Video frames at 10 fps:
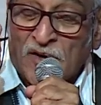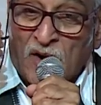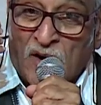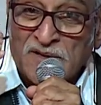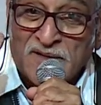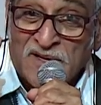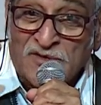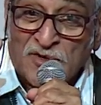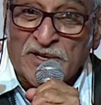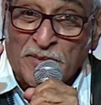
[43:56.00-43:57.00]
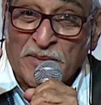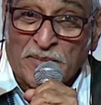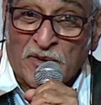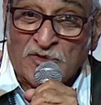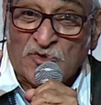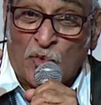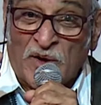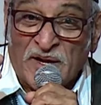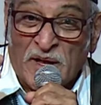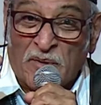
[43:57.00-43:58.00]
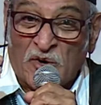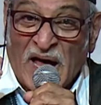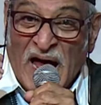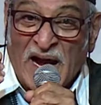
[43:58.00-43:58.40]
All the educated people also worried about